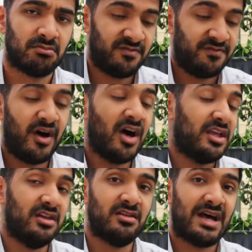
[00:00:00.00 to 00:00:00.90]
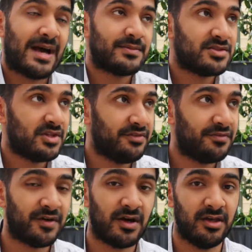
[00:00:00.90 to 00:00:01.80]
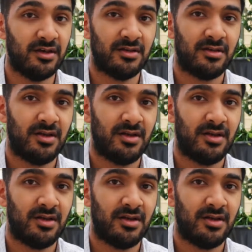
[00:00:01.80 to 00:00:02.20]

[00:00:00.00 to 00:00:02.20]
Fine, absolutely fine.